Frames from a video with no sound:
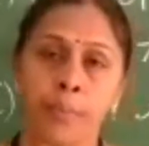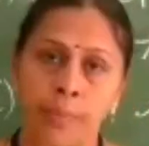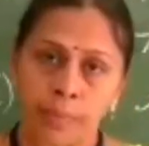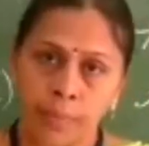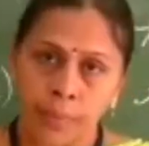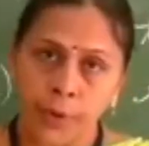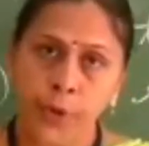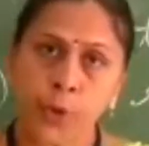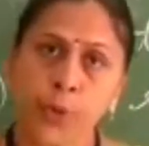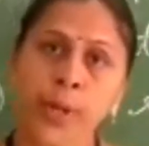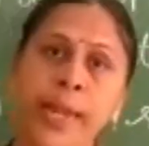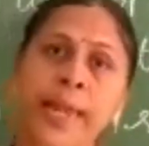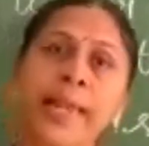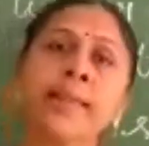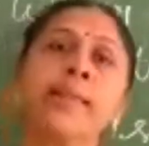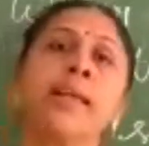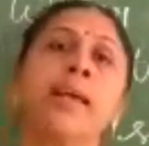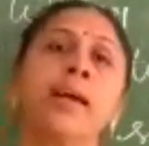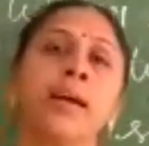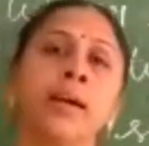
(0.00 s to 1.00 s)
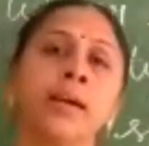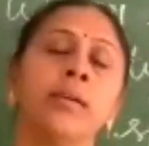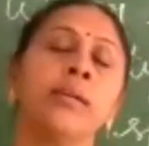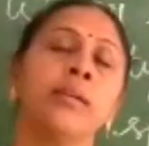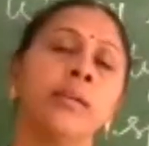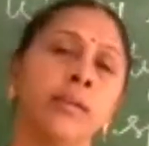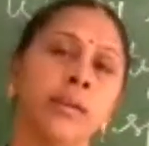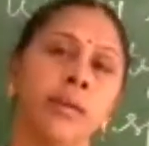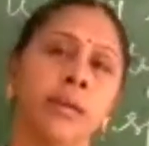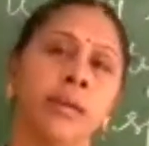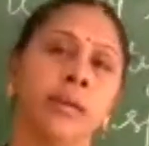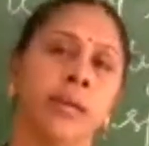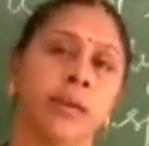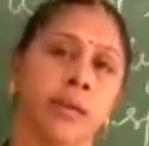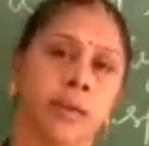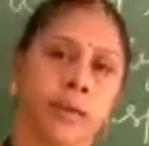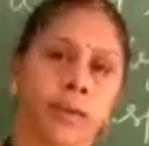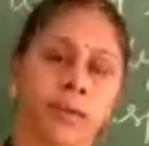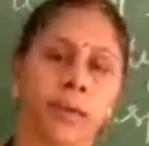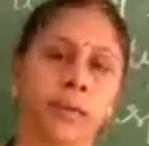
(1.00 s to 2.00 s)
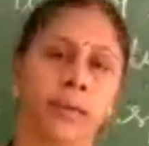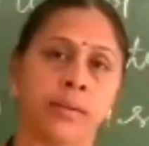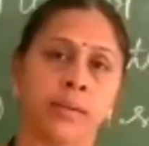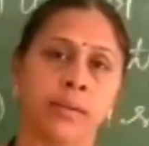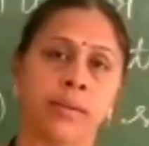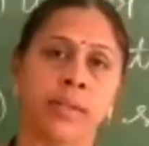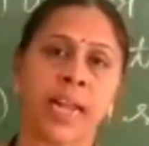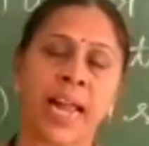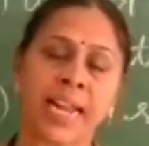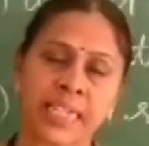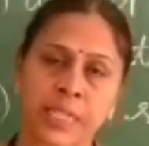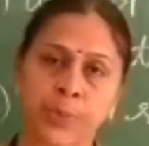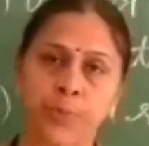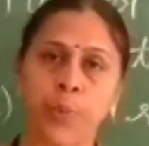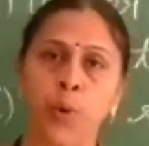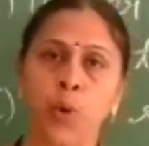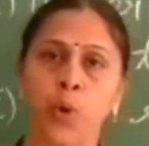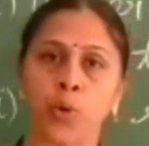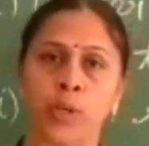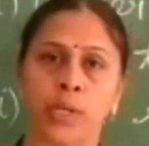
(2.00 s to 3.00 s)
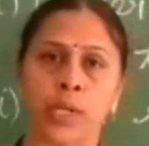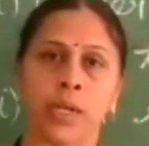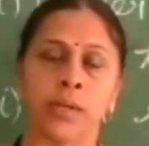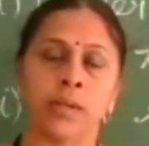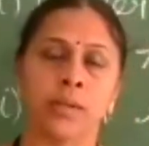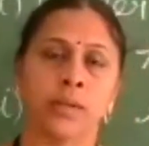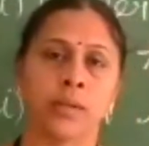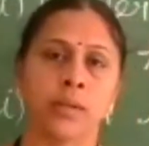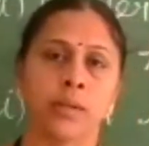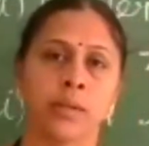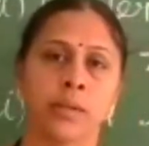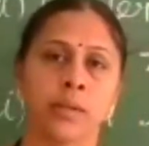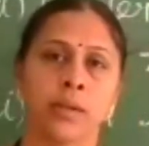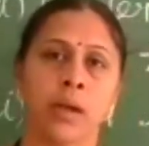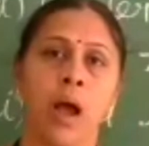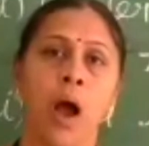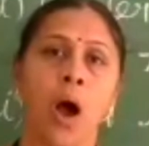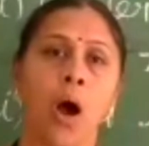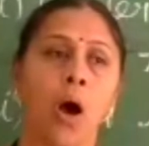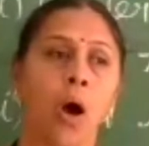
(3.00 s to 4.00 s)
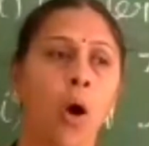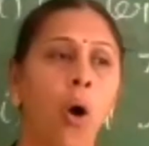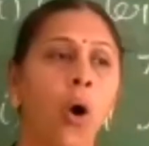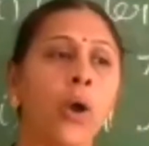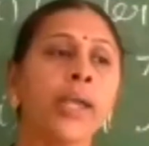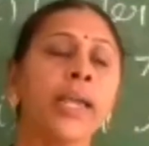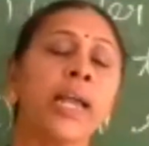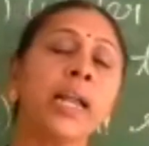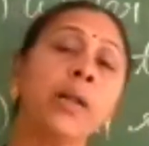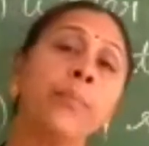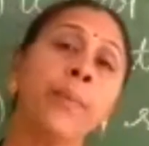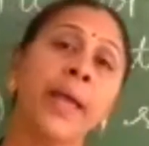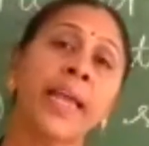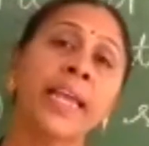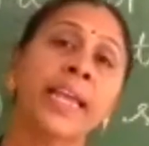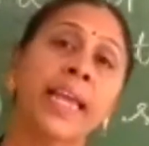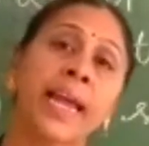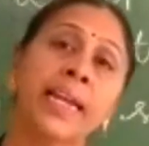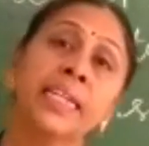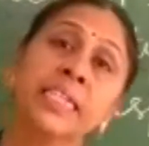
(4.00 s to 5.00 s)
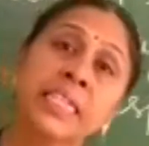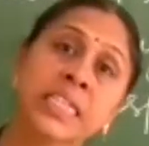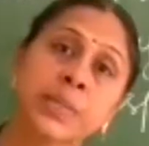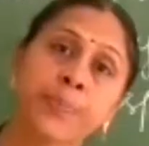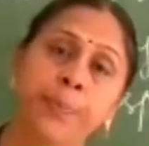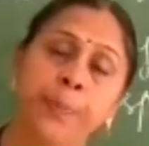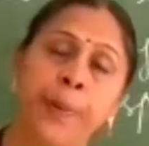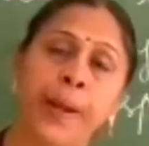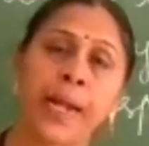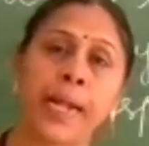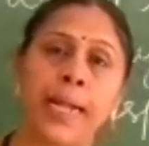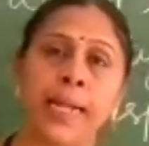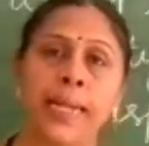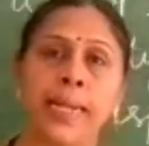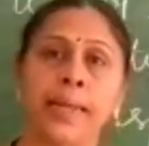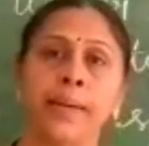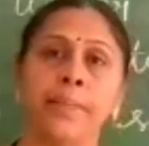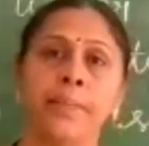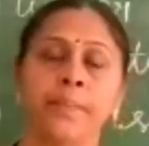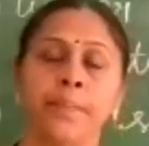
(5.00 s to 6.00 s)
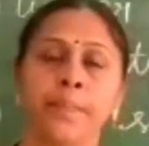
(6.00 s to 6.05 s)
During the transport, oil may get spilled.